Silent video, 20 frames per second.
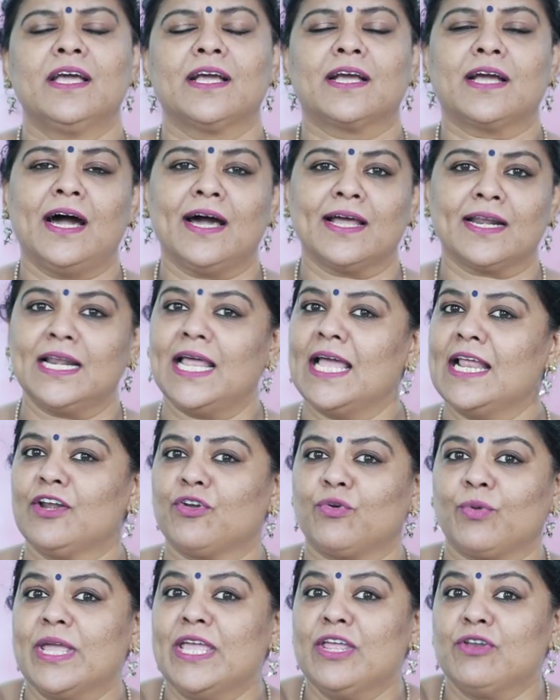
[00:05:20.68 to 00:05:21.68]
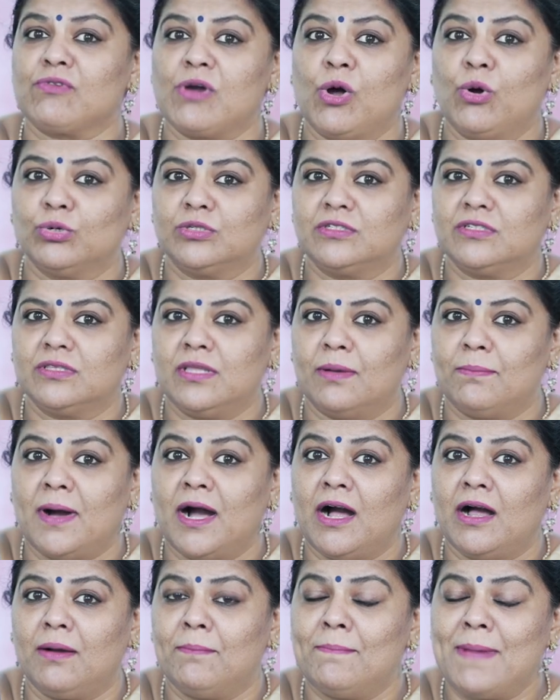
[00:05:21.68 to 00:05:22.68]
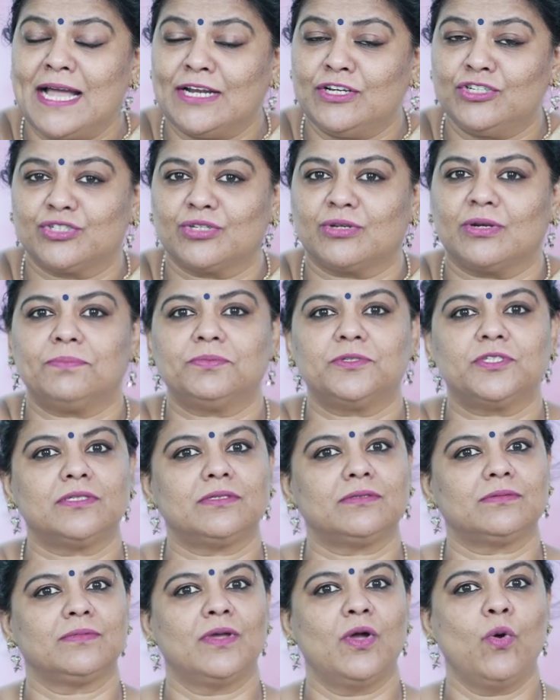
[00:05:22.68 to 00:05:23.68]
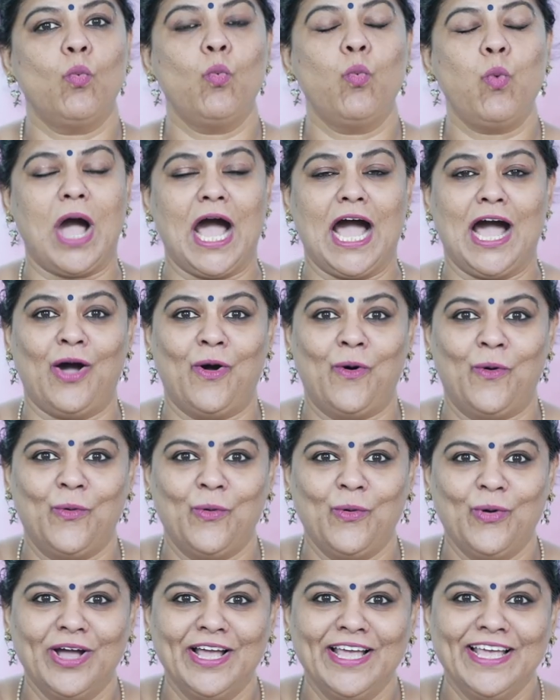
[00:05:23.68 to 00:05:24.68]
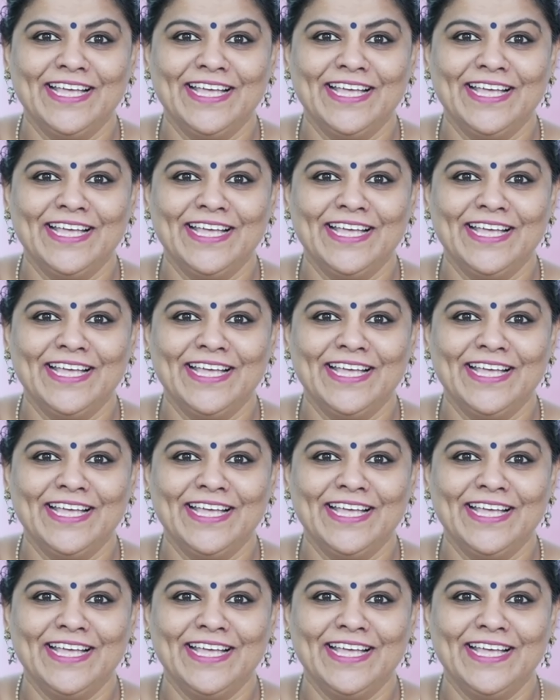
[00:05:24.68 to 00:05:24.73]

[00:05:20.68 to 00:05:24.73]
Carlyle rewrote the manuscript. Wow!